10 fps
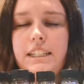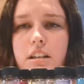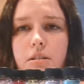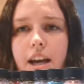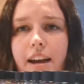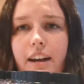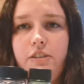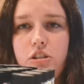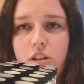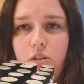So yeah, I've
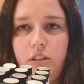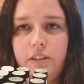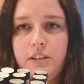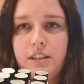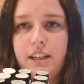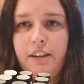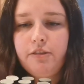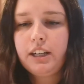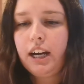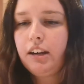just got all of those in there
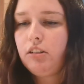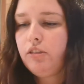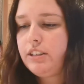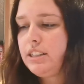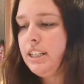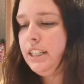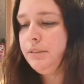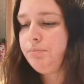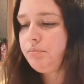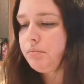for now. Obviously,